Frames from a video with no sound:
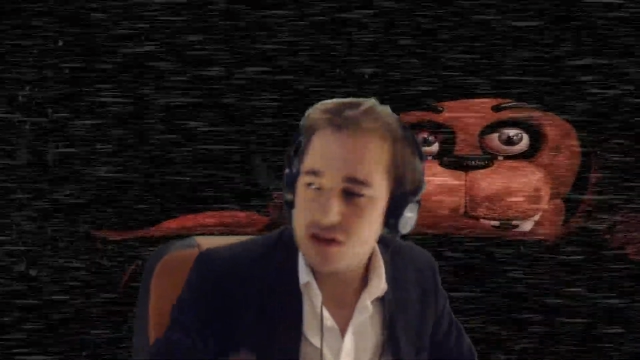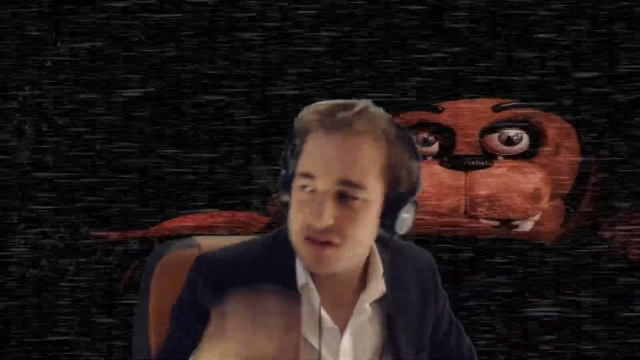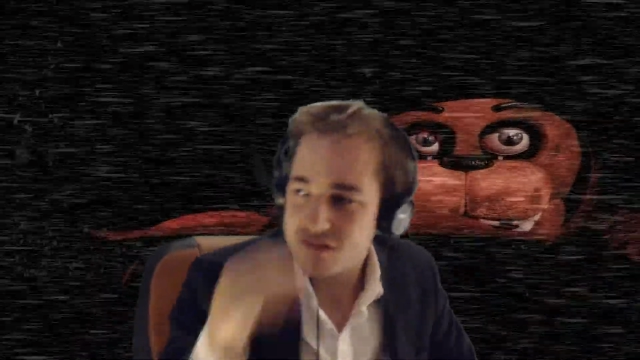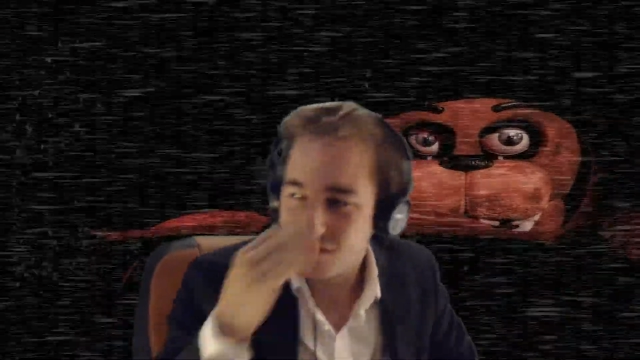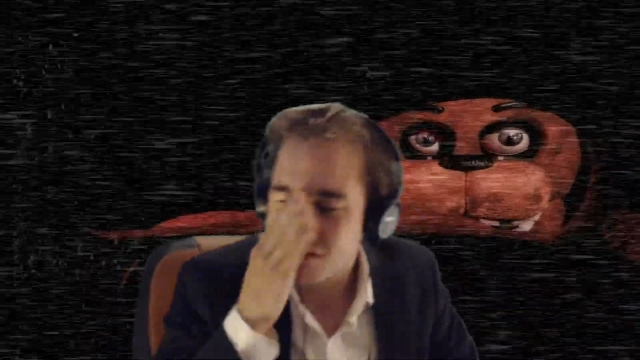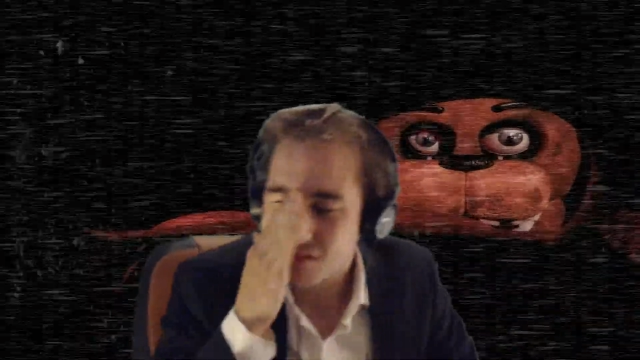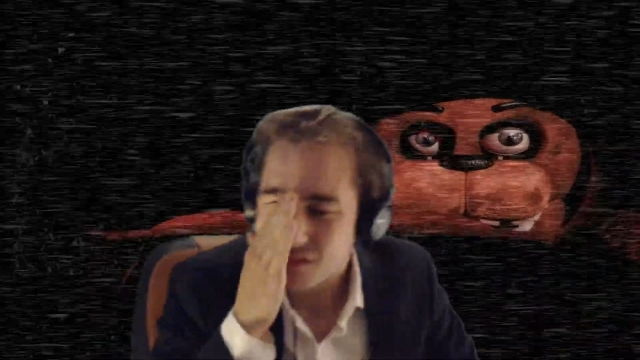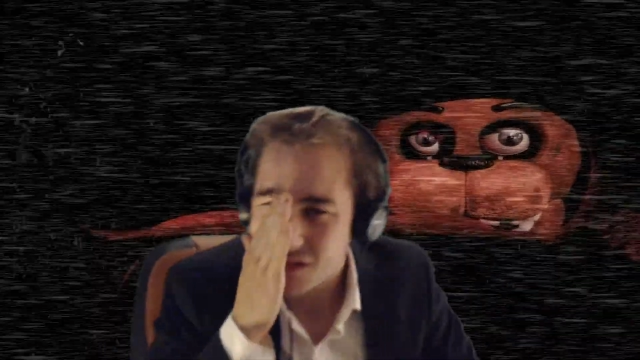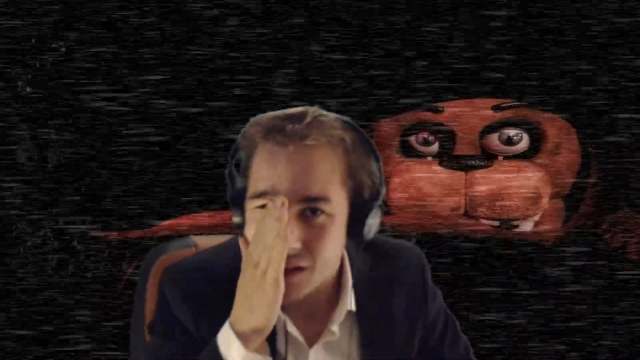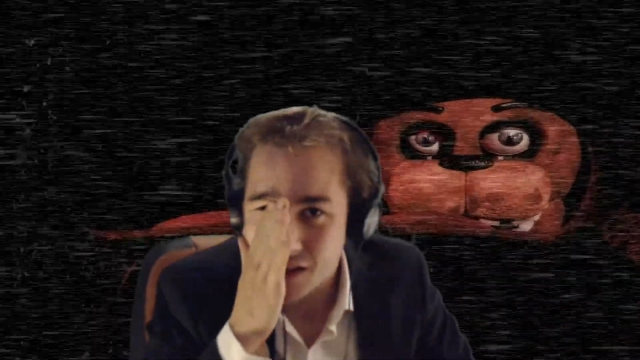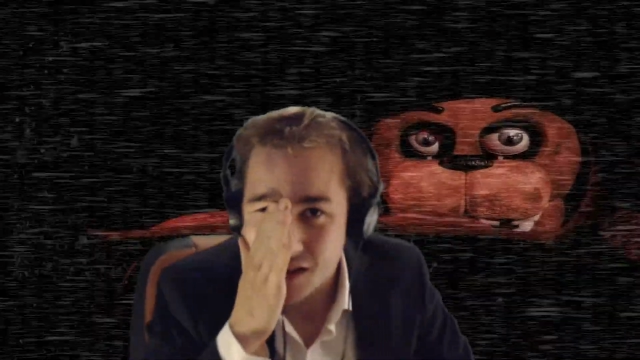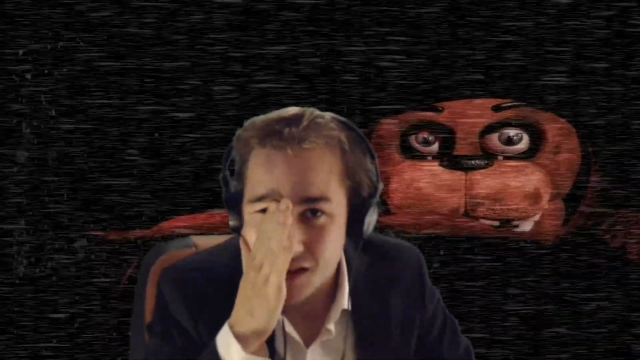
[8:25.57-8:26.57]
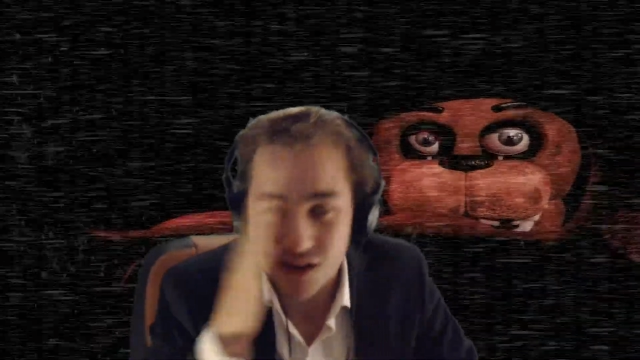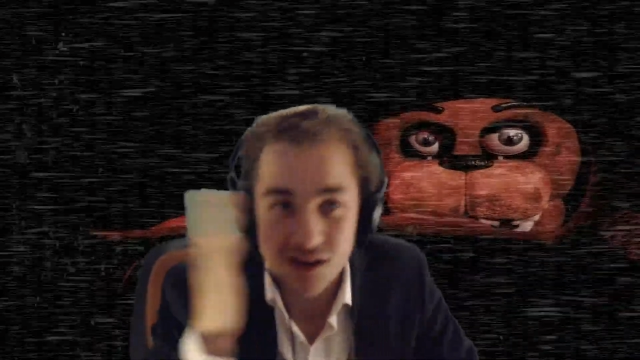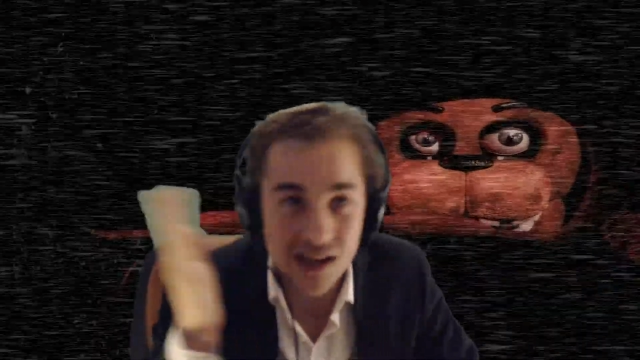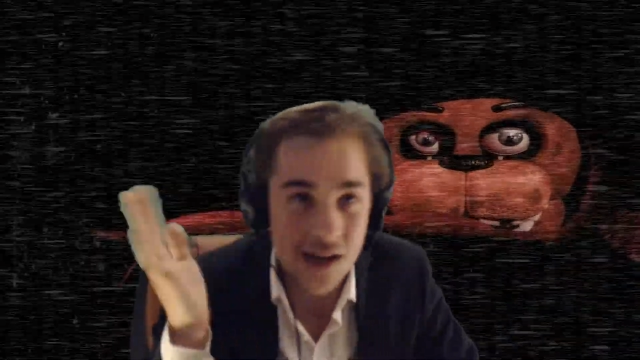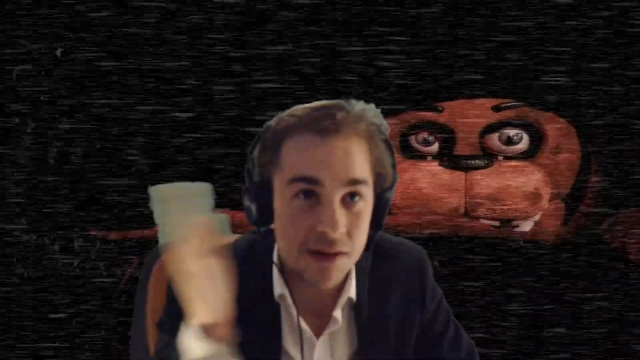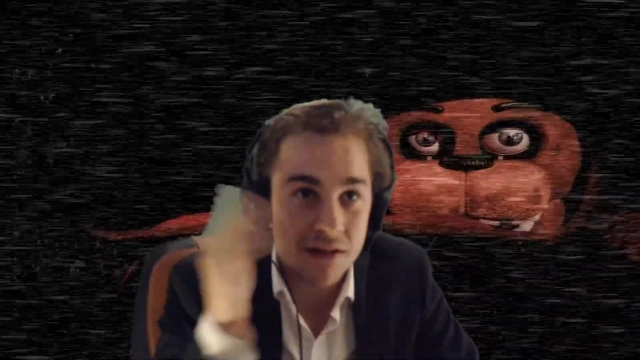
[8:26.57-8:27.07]
and it's just not
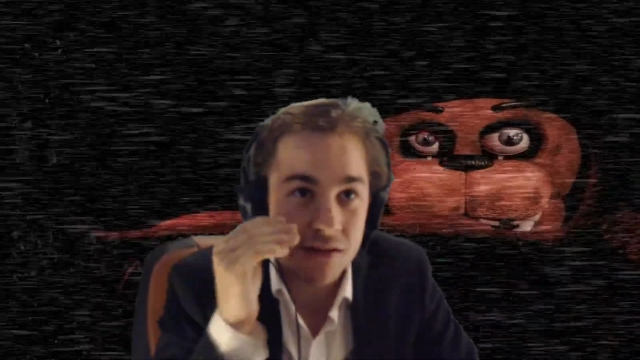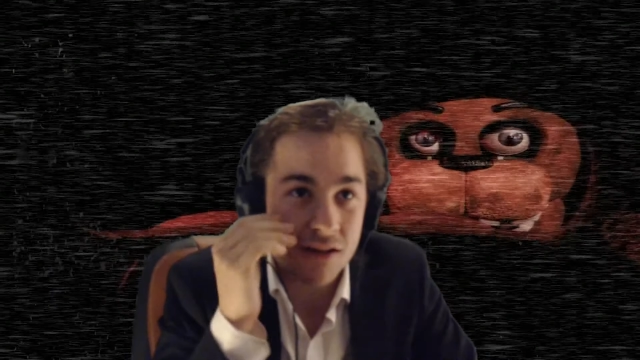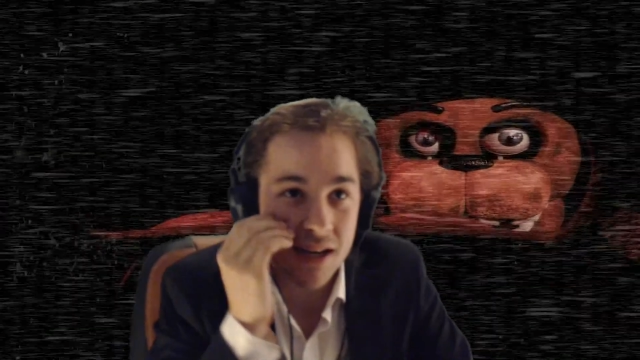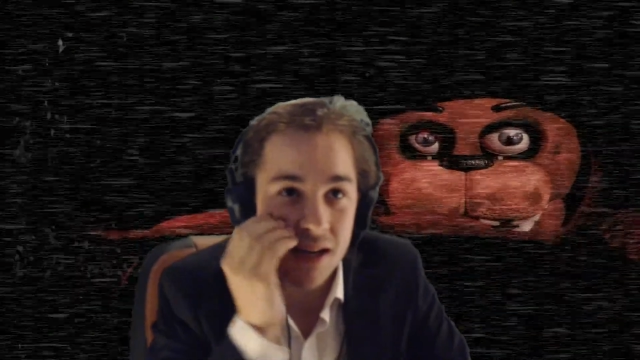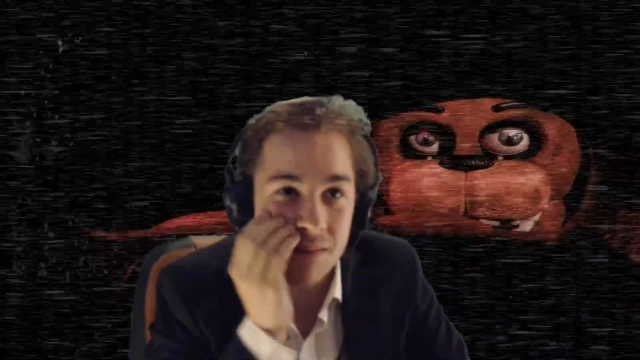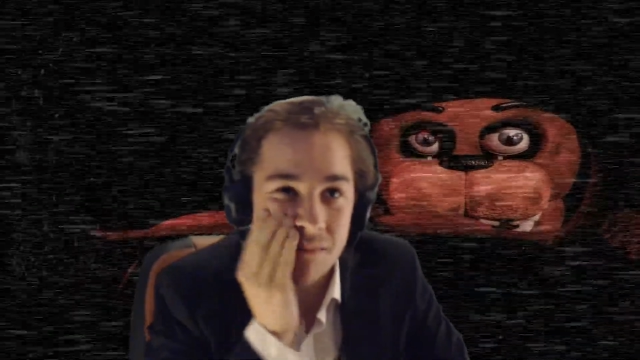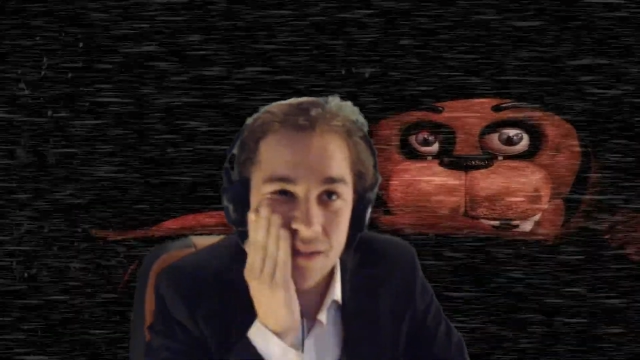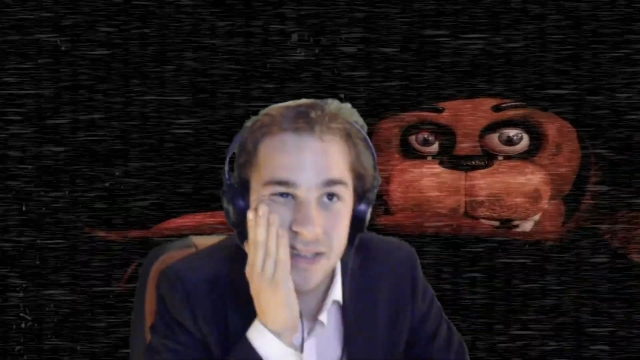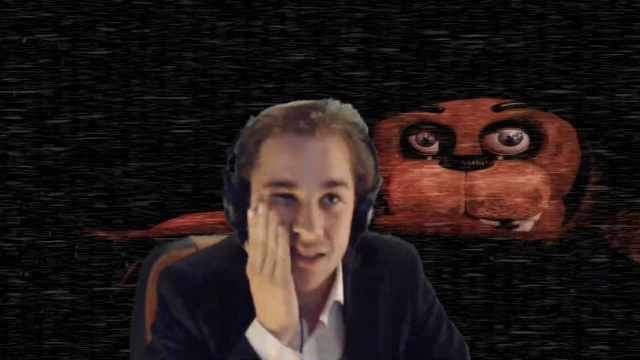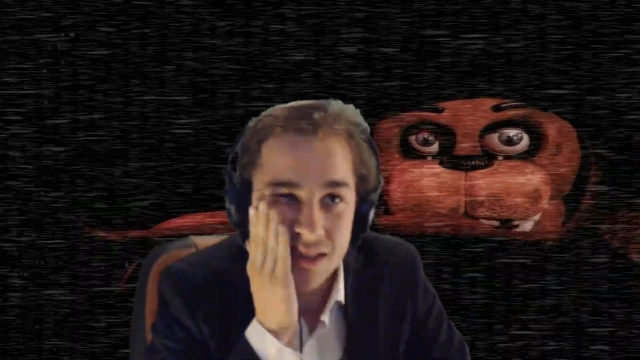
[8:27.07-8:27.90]
letting me do the game. It's